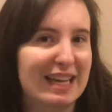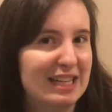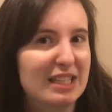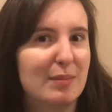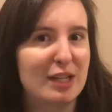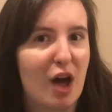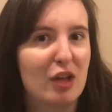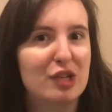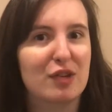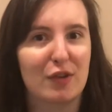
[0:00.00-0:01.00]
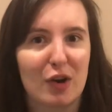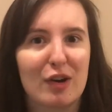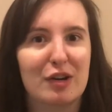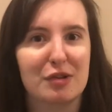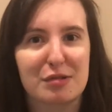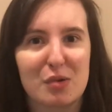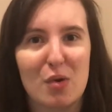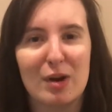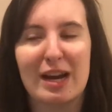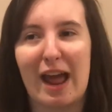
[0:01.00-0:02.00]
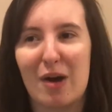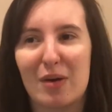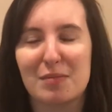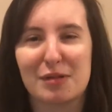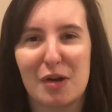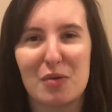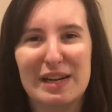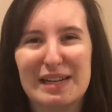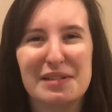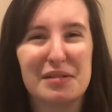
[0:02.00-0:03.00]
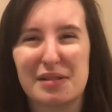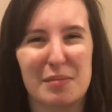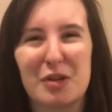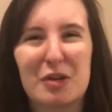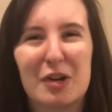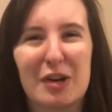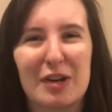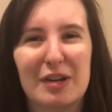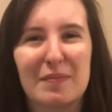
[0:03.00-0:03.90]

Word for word: intimate knowledge of her and her story and how I'm so similar to her